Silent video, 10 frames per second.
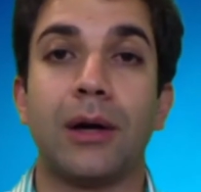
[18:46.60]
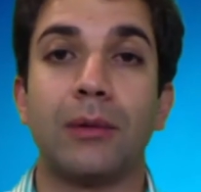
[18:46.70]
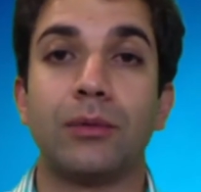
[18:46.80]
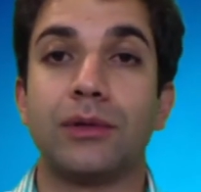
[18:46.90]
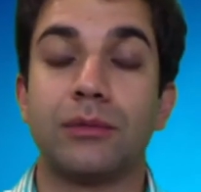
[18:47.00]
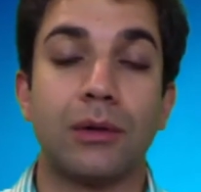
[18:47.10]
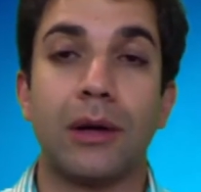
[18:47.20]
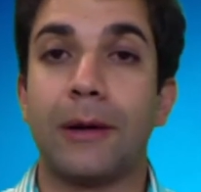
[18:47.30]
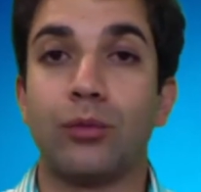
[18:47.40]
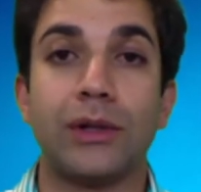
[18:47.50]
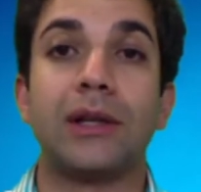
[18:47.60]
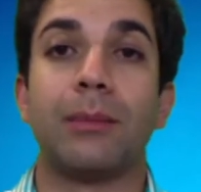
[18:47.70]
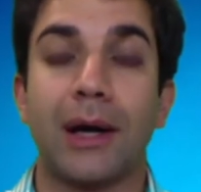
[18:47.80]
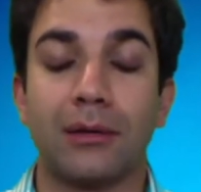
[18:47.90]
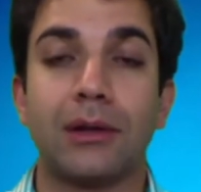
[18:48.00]
was reading
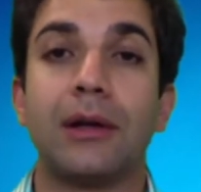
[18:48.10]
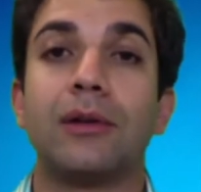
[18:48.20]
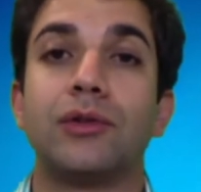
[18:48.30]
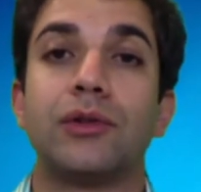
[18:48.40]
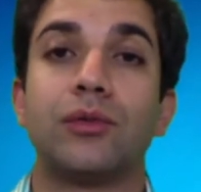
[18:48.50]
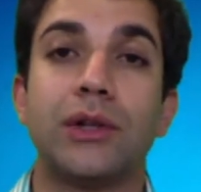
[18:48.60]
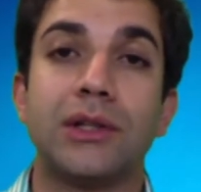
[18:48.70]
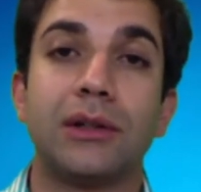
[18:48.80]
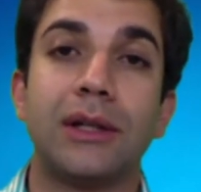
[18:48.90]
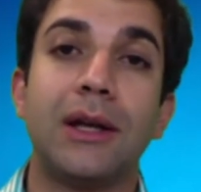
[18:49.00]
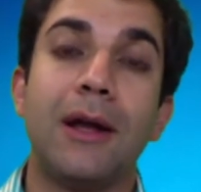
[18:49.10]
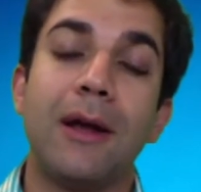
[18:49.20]
about just recently.